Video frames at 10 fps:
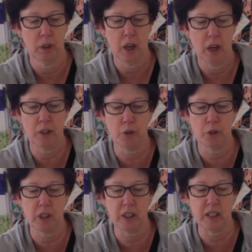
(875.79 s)
I
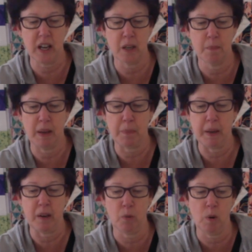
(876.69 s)
usually tend to make
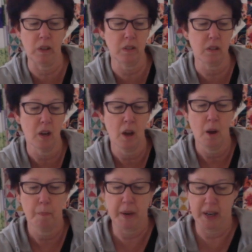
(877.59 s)
bigger ones,
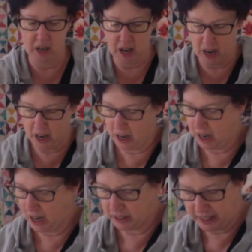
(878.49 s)
but
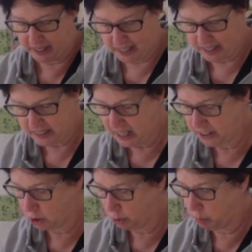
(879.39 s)
like I said,
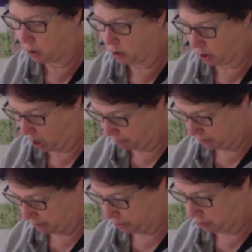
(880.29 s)
there were a couple
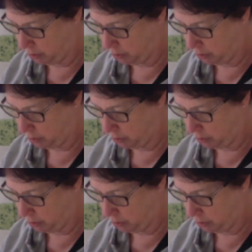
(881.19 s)
of new